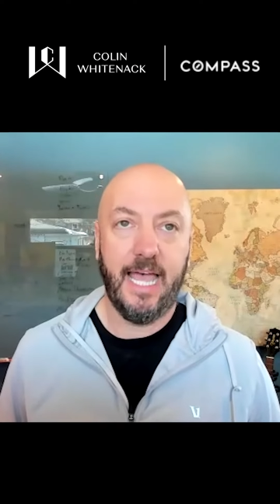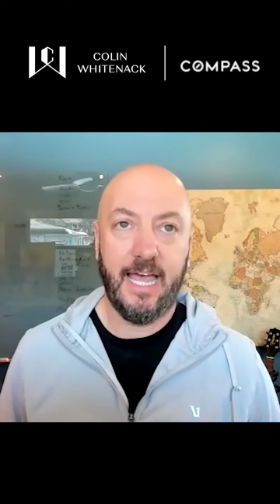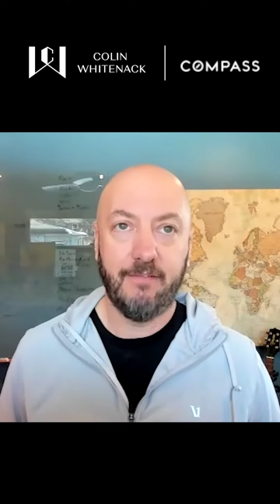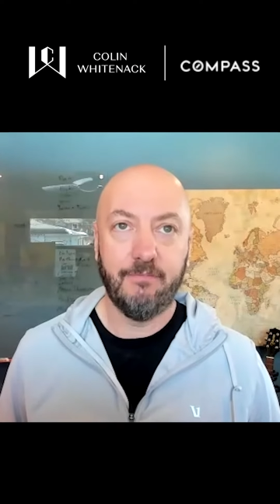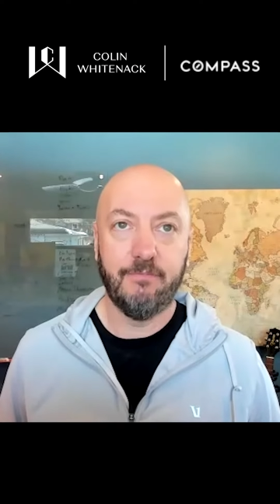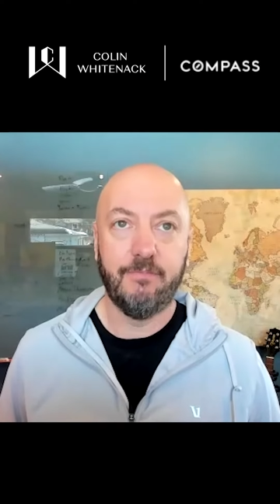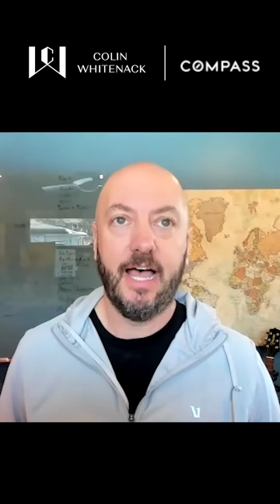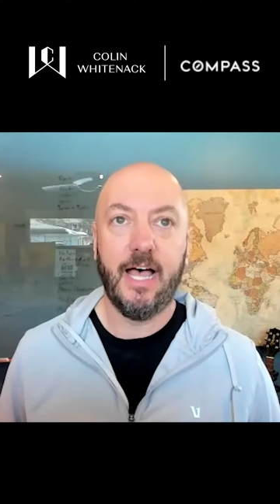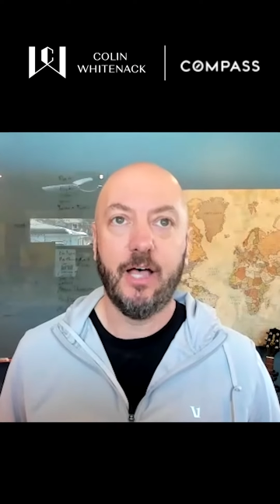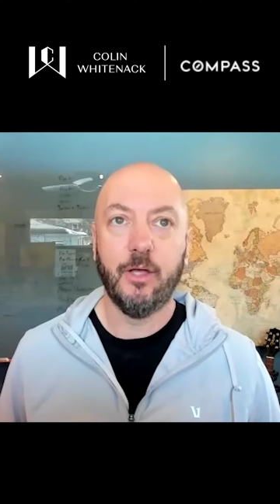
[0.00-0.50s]

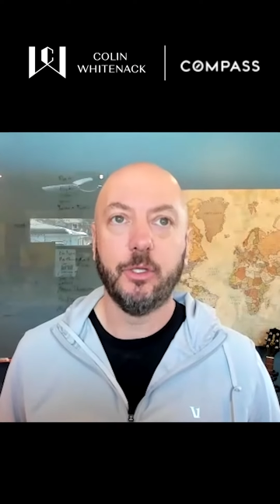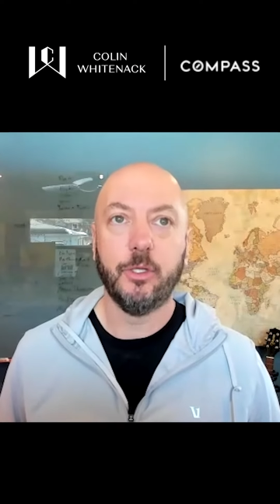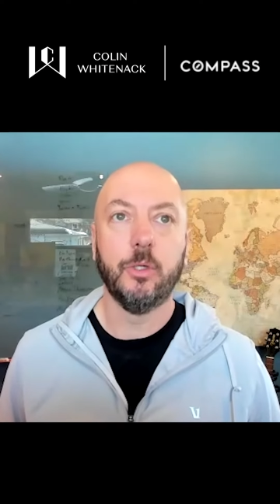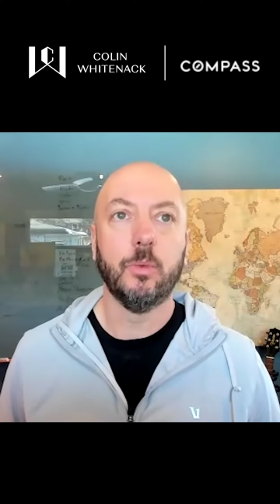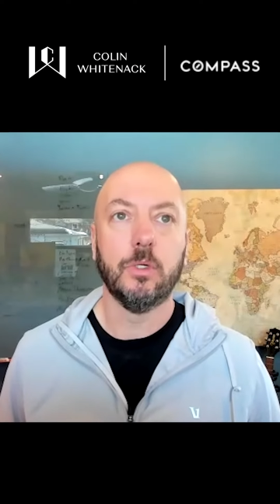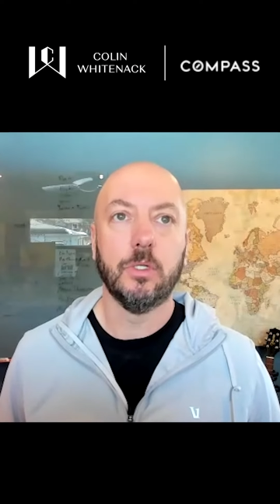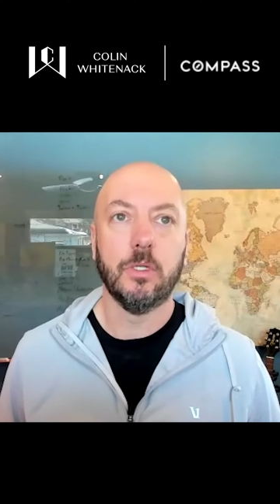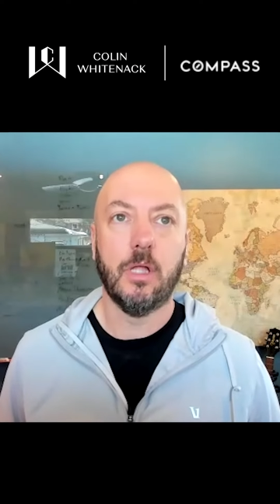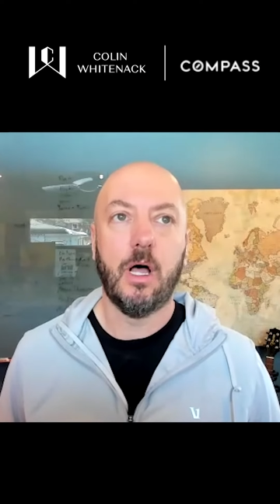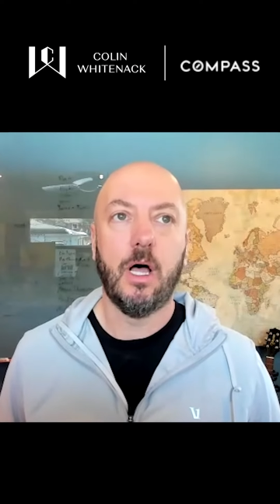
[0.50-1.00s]
at
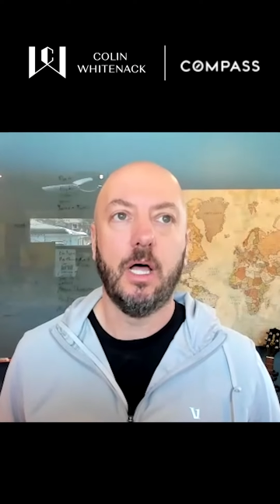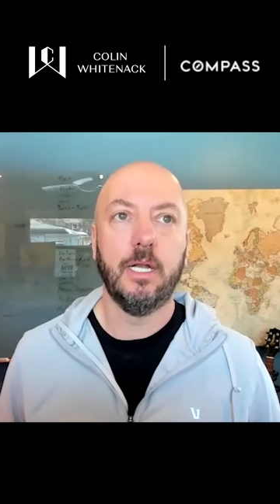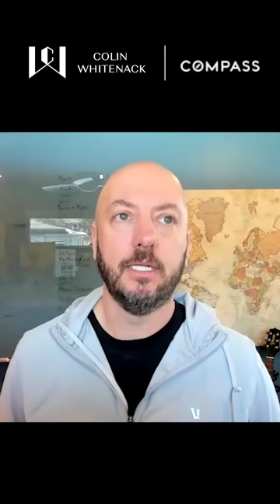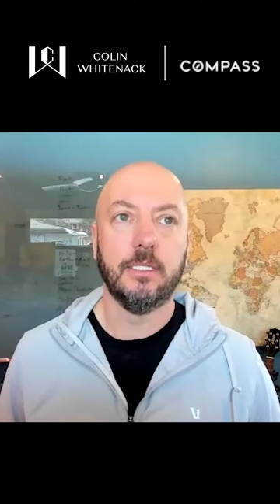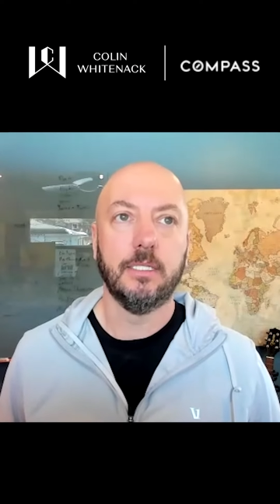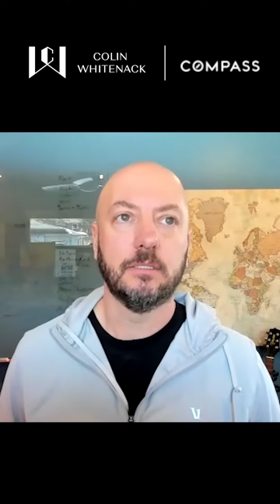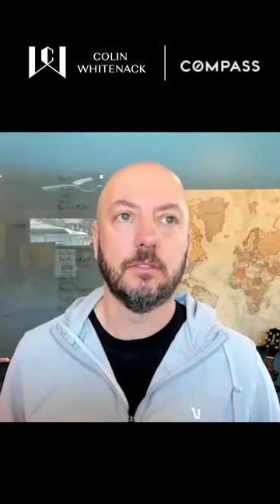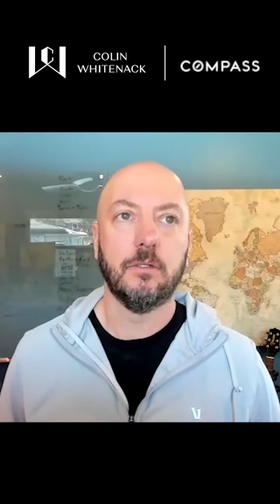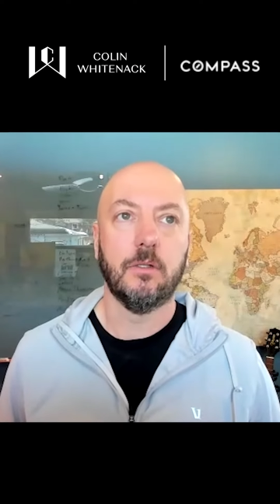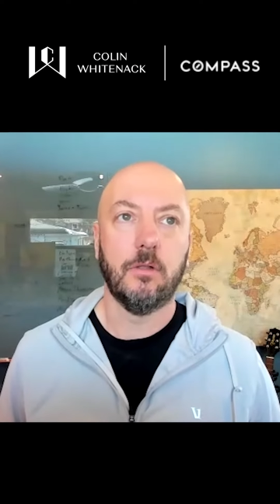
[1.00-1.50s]
value a lot
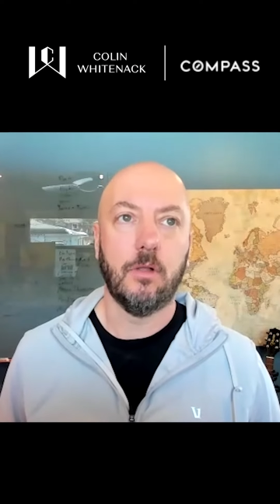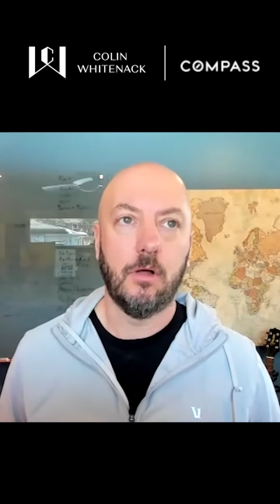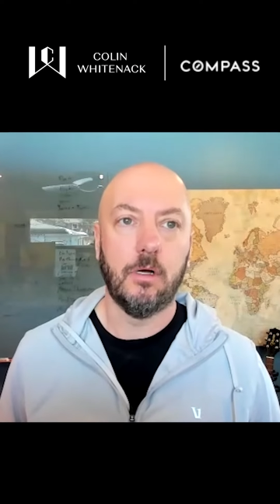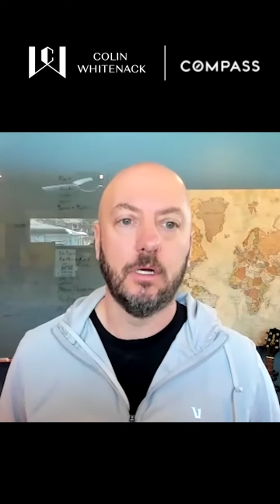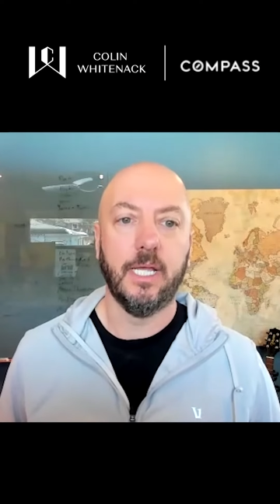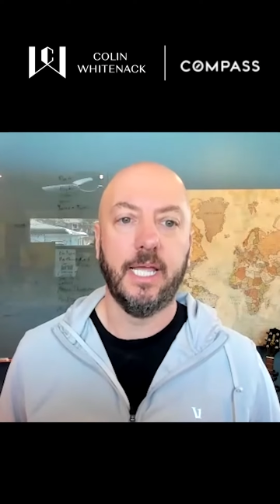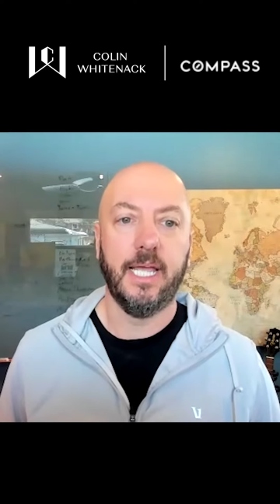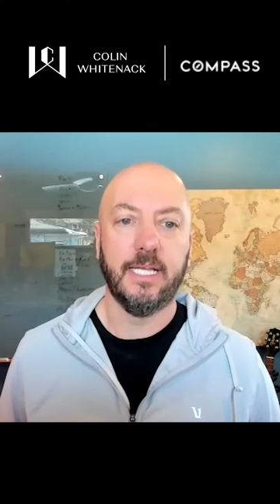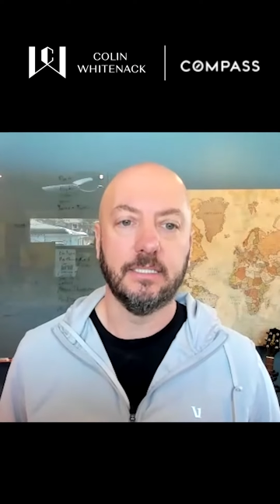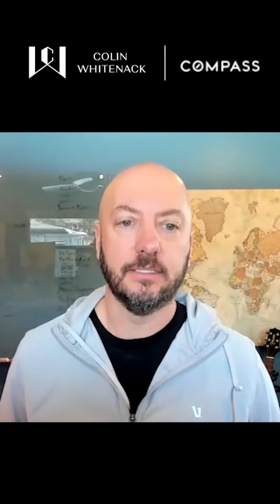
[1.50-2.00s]
as
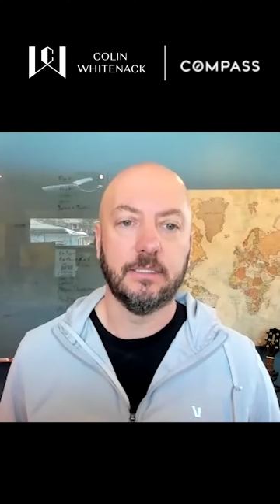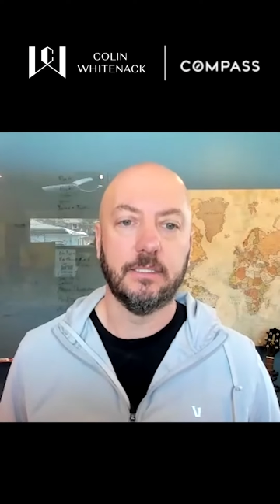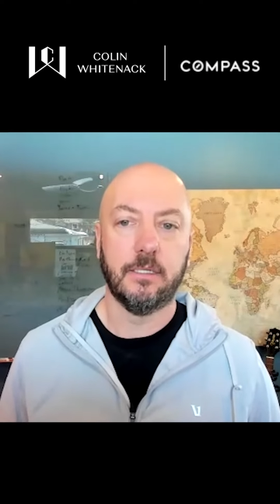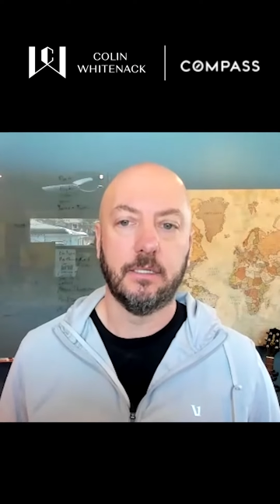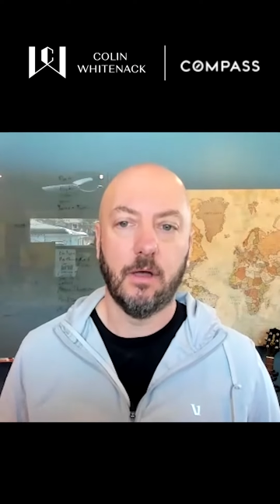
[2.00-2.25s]
long as the